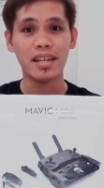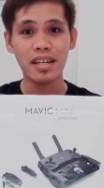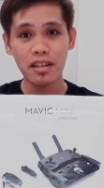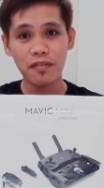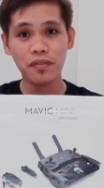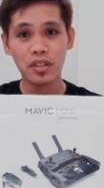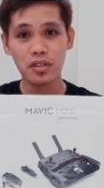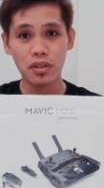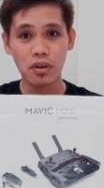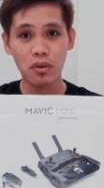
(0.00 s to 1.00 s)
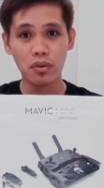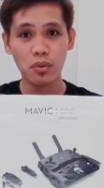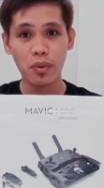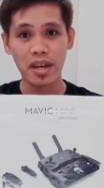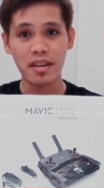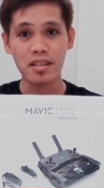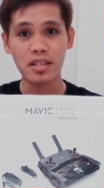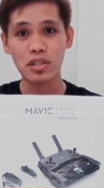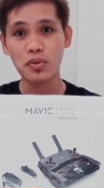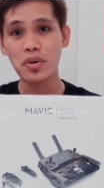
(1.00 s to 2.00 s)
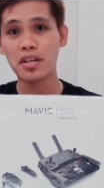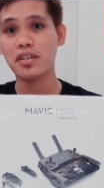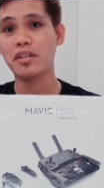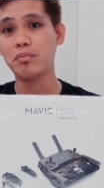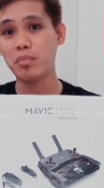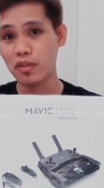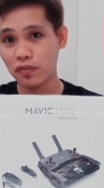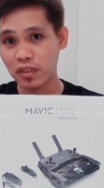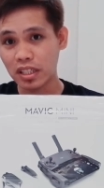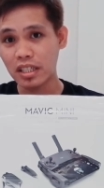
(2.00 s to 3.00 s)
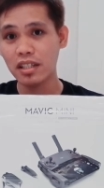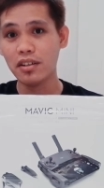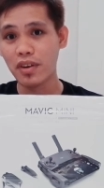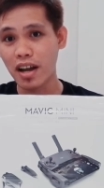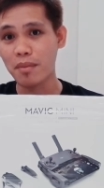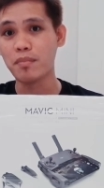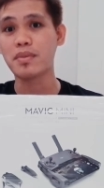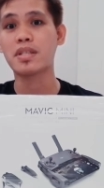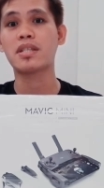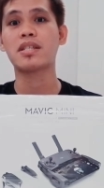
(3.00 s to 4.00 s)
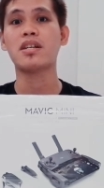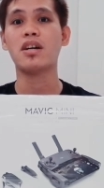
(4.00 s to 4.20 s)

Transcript: if the drone weighs 250 grams